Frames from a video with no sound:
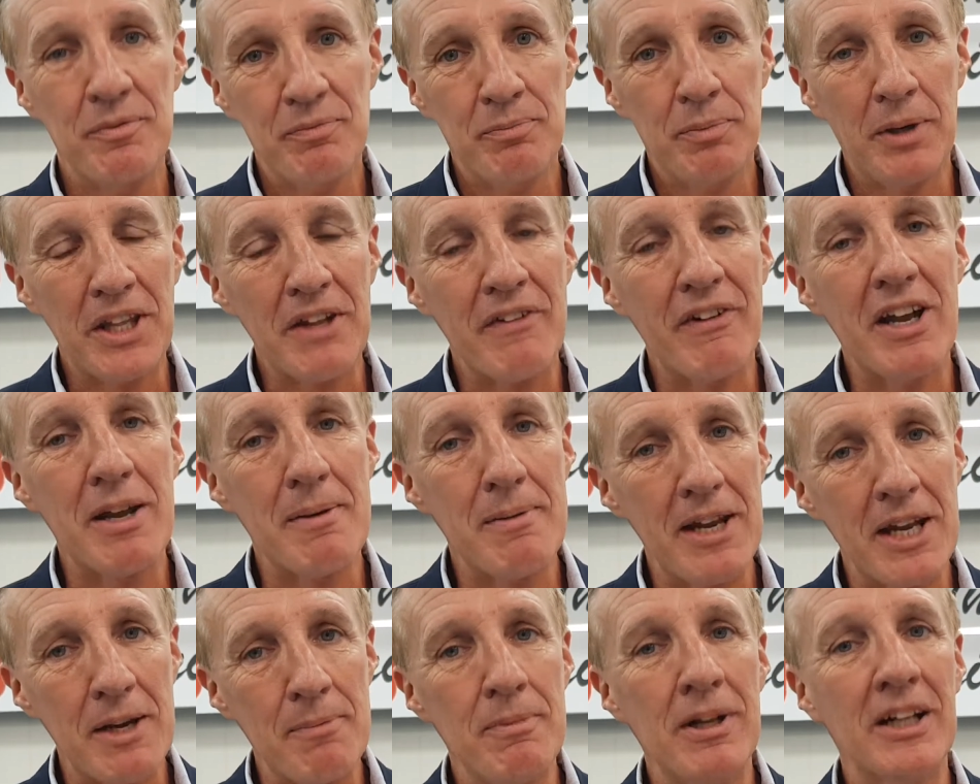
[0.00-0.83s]
But they only
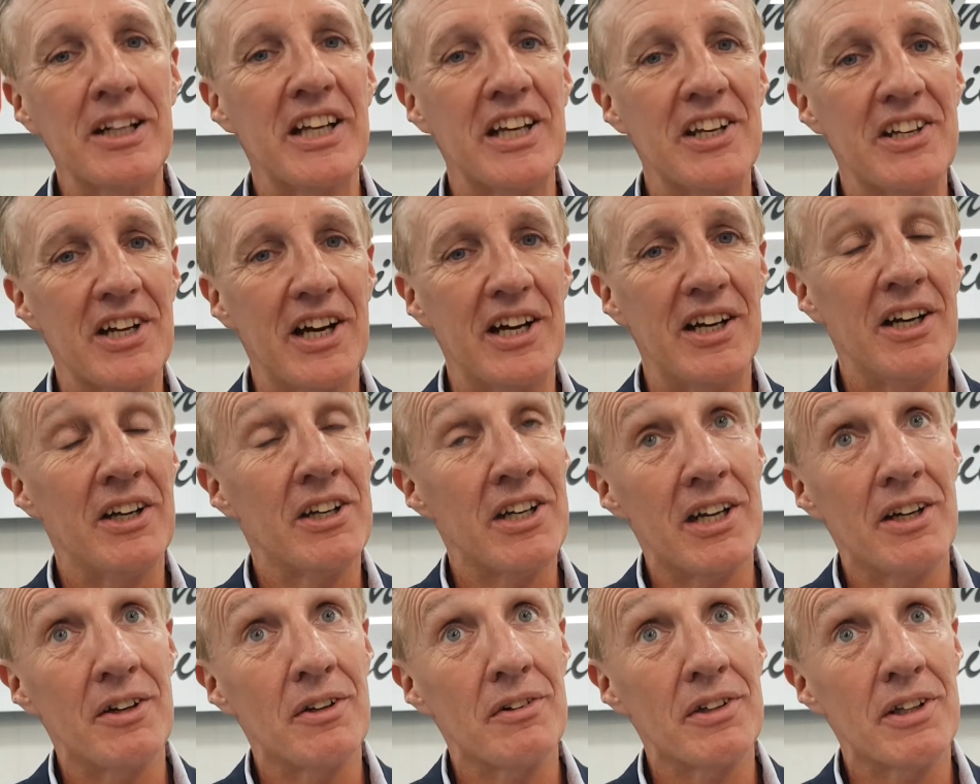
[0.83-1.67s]
made $1 million. Oh
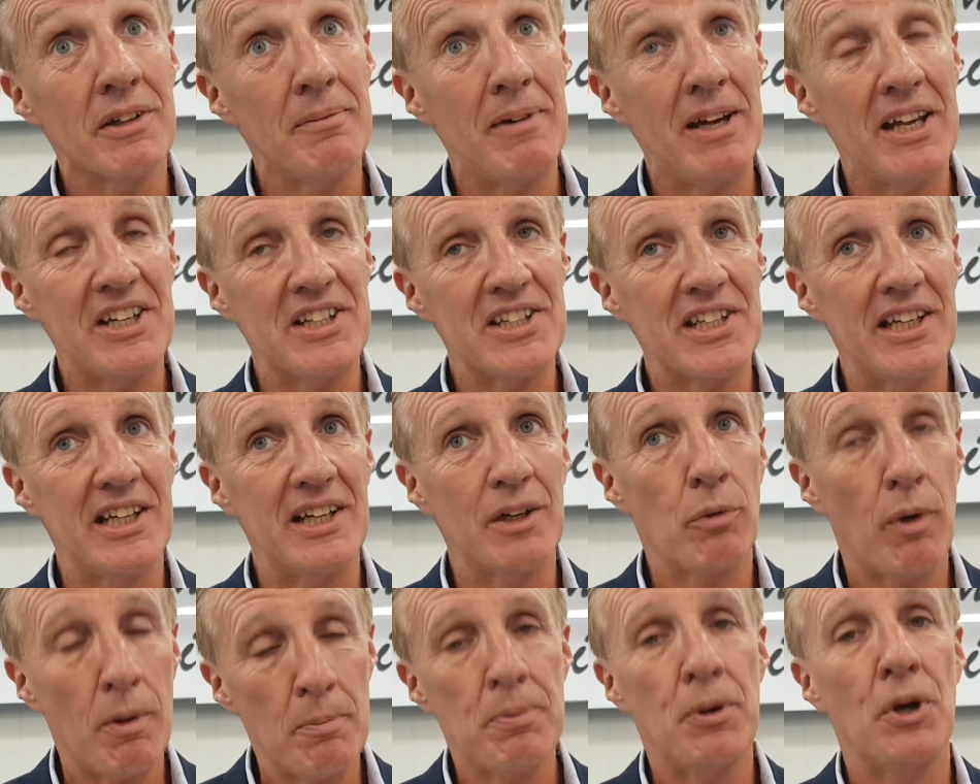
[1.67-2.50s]
no, they made
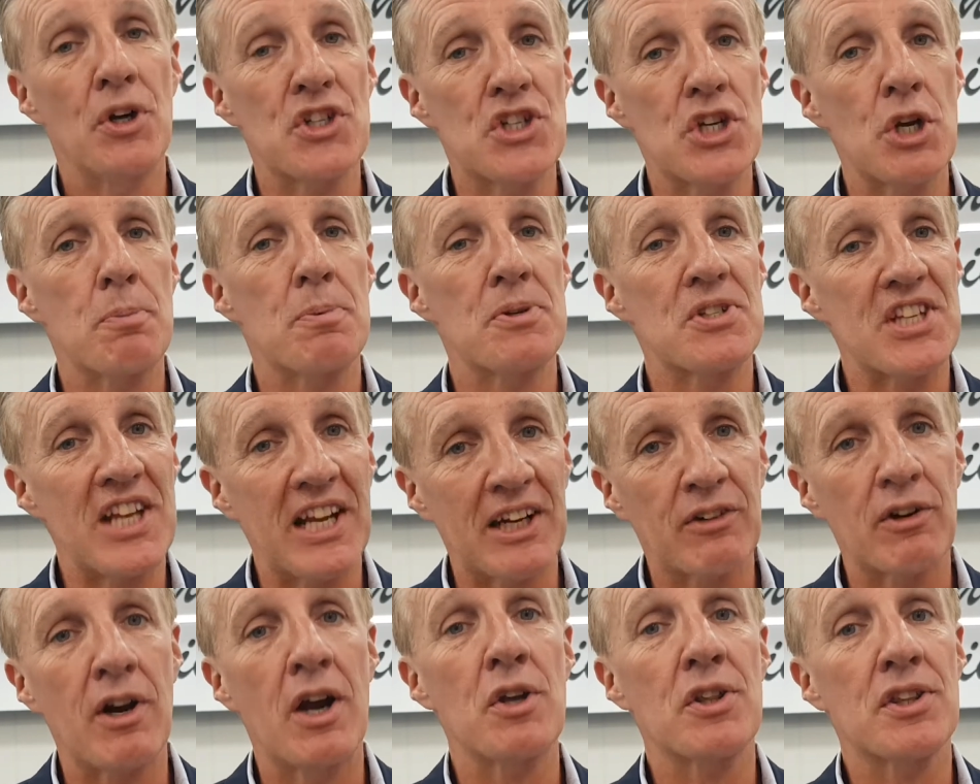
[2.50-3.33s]

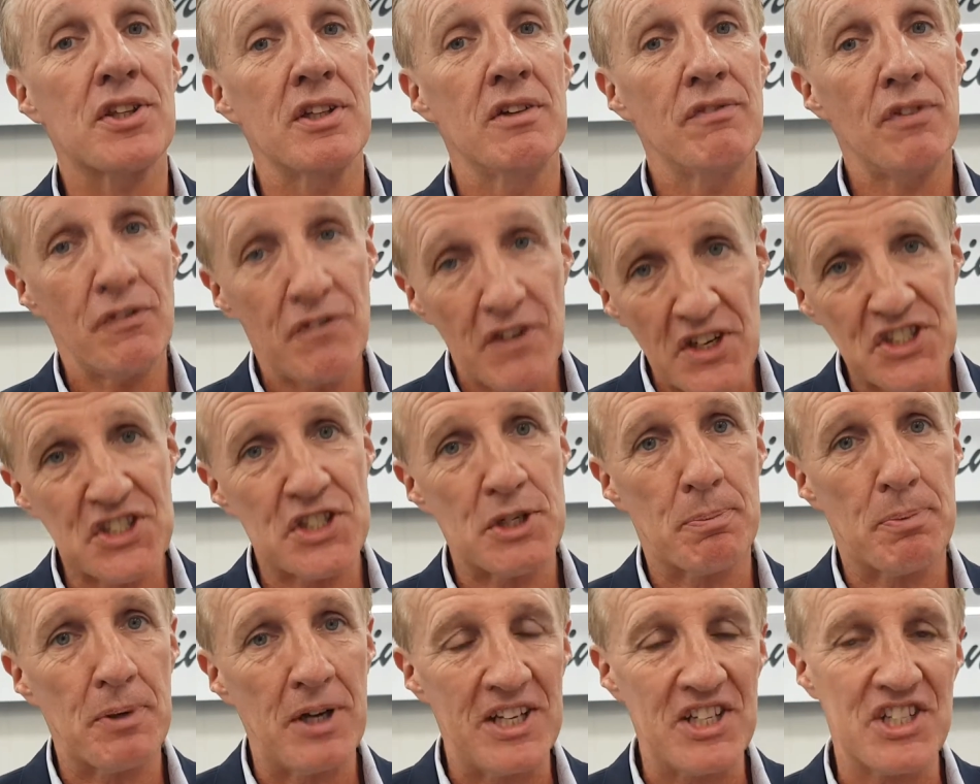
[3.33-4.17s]
1.2% growth for
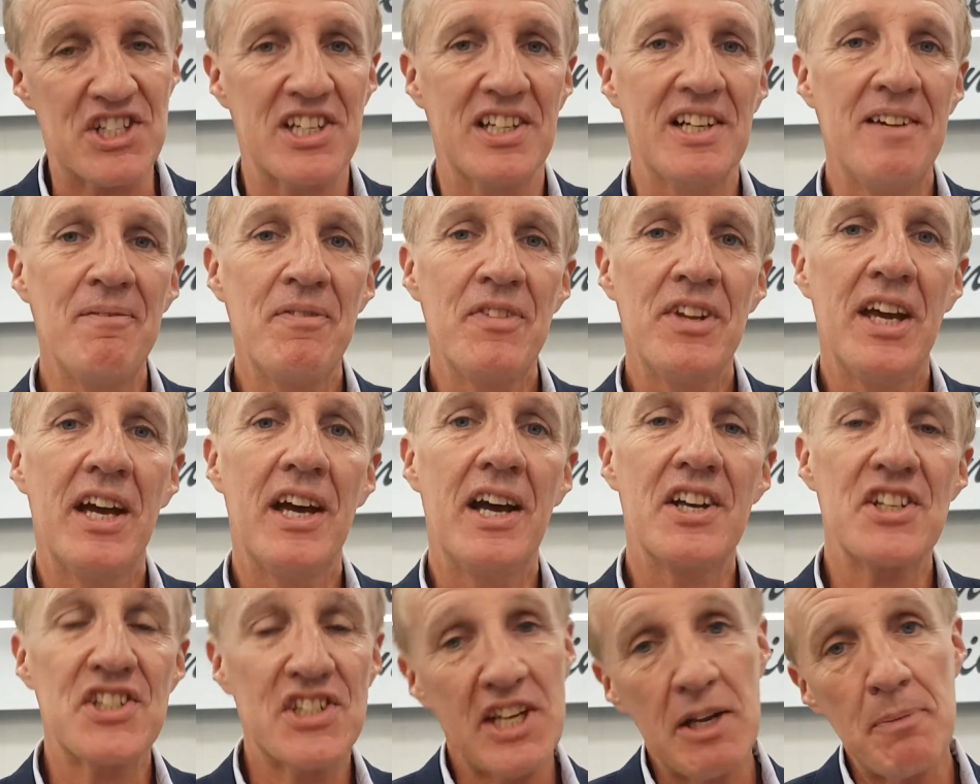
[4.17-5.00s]
Vistaprint.
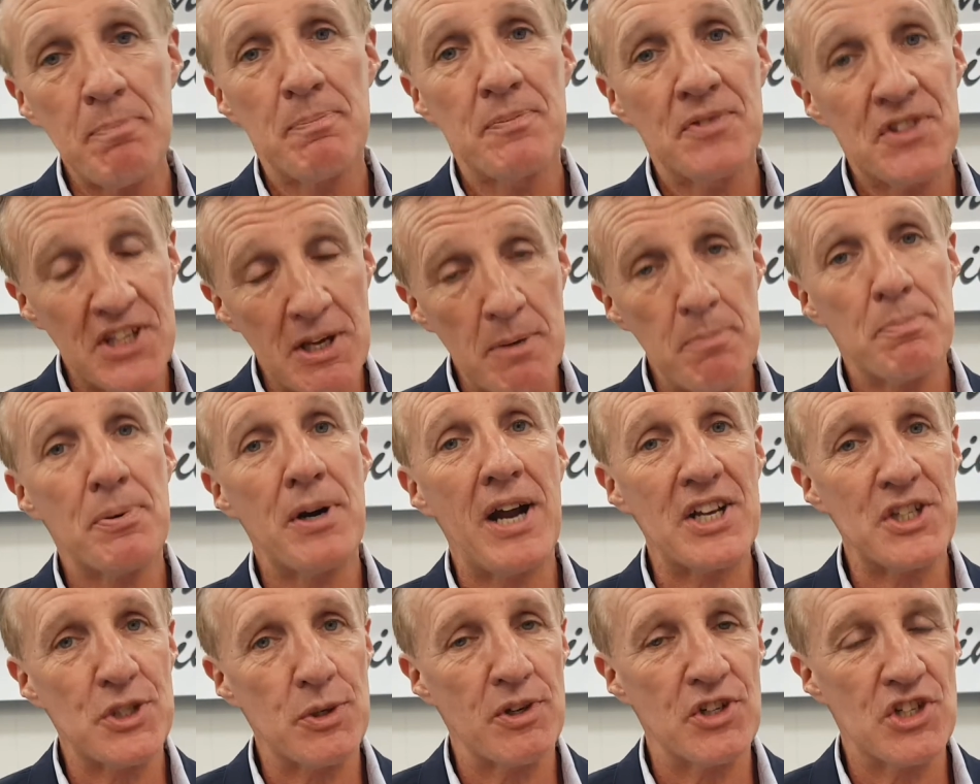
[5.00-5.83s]

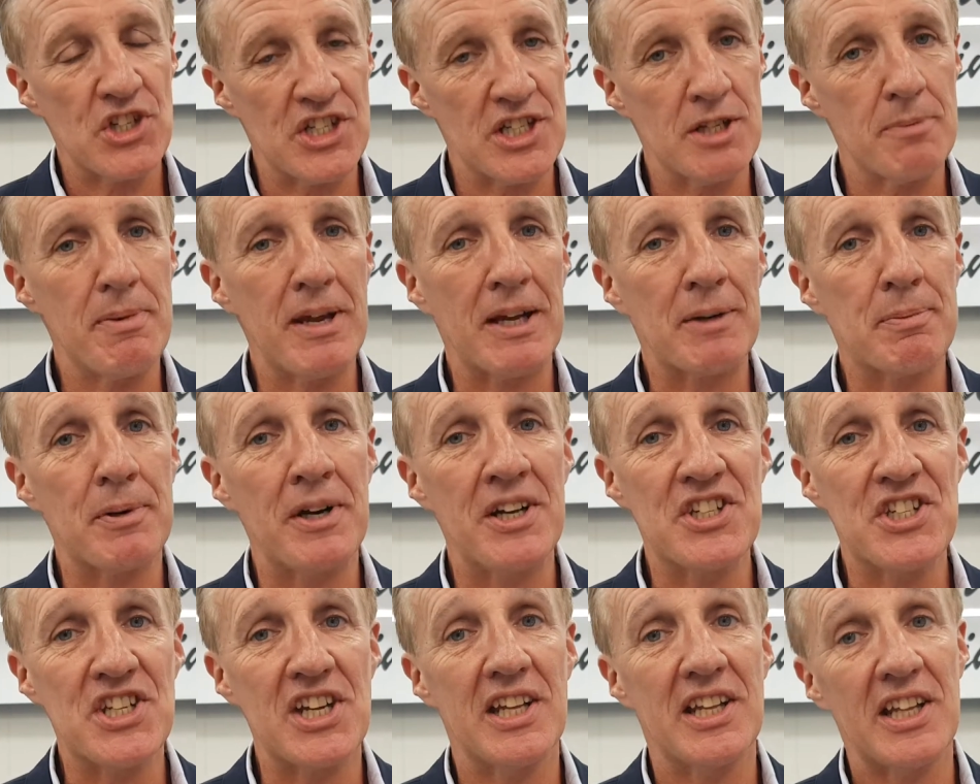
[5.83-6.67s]
Simpress, which is the big
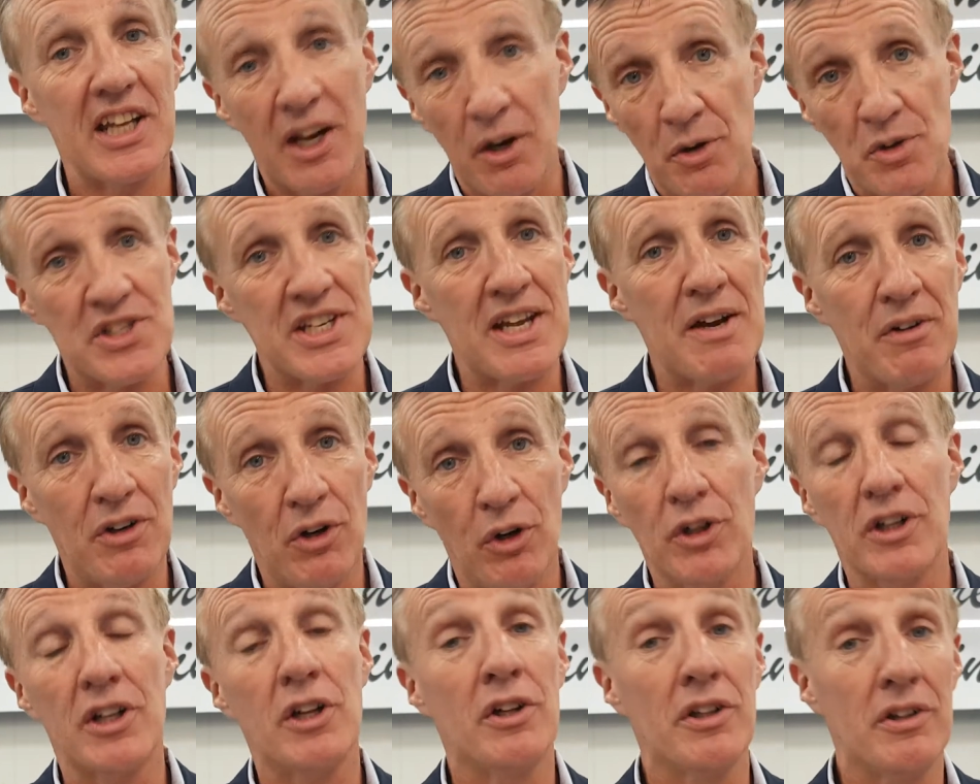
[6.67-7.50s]
printer that owns
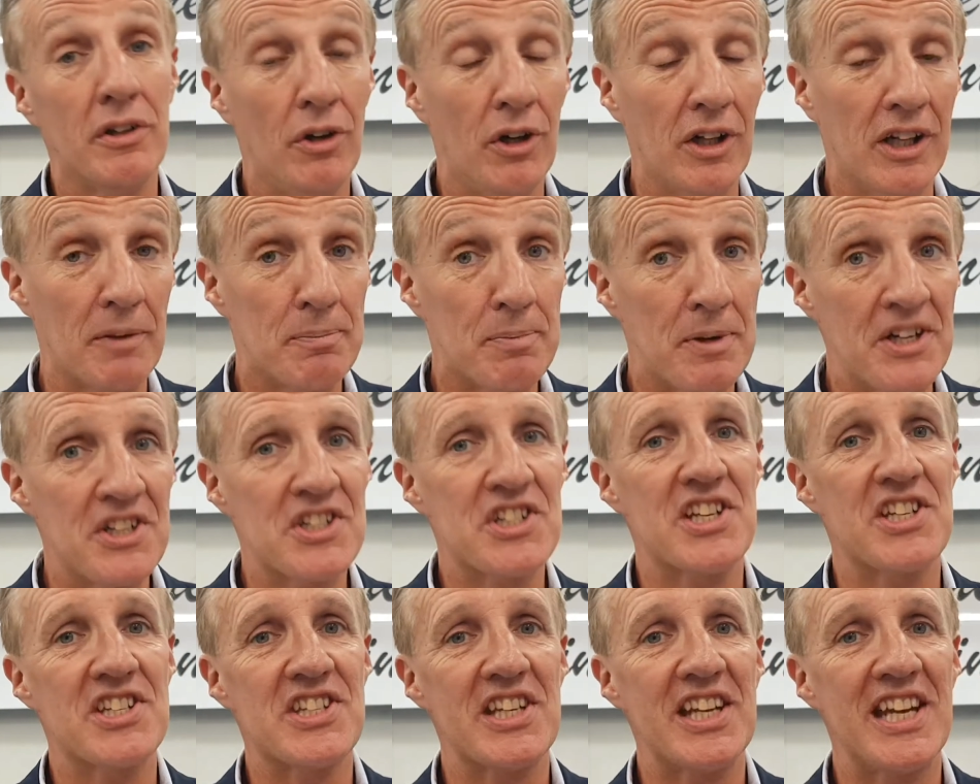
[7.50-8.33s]
all the
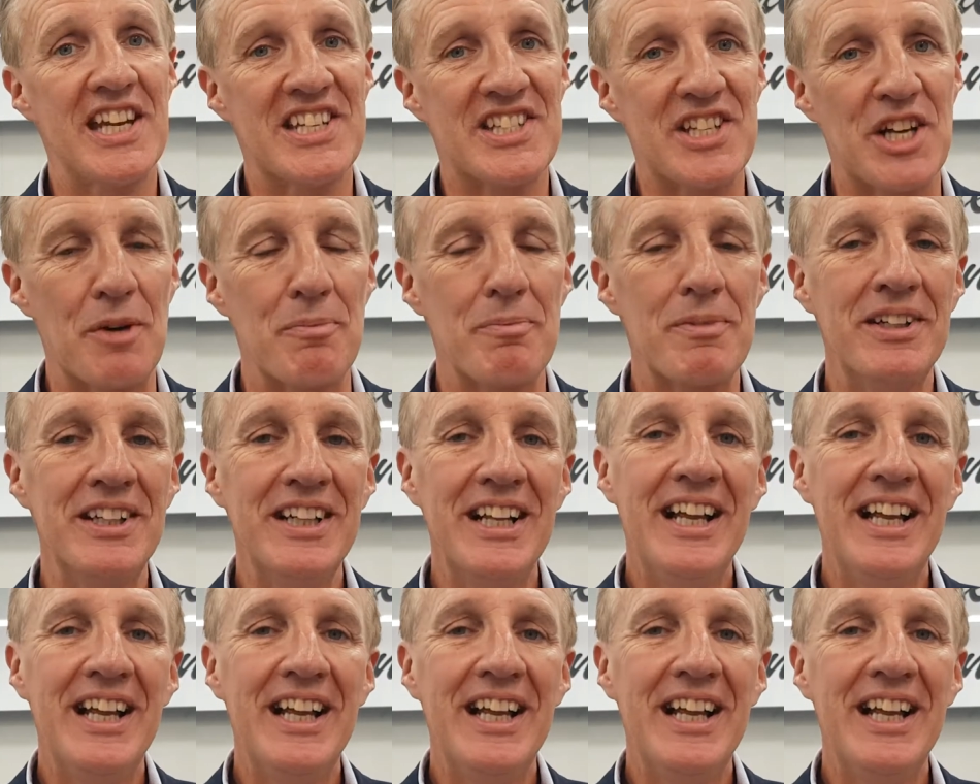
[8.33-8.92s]
printers, is up.